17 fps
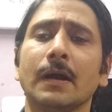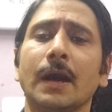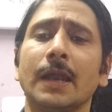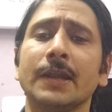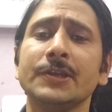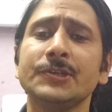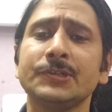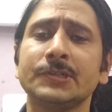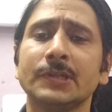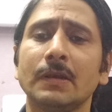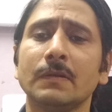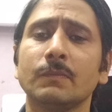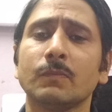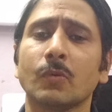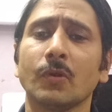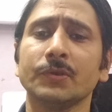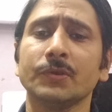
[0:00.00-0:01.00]
additional
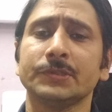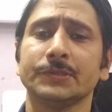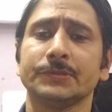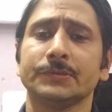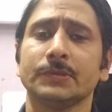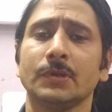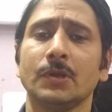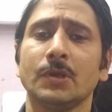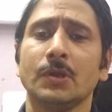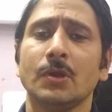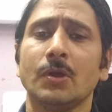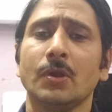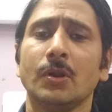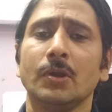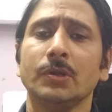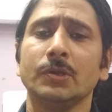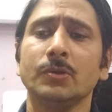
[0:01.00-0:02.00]
process
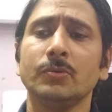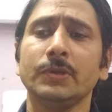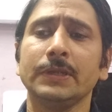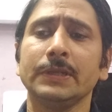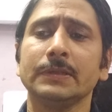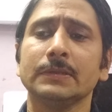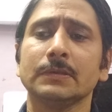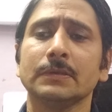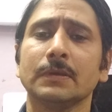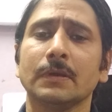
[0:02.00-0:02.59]
during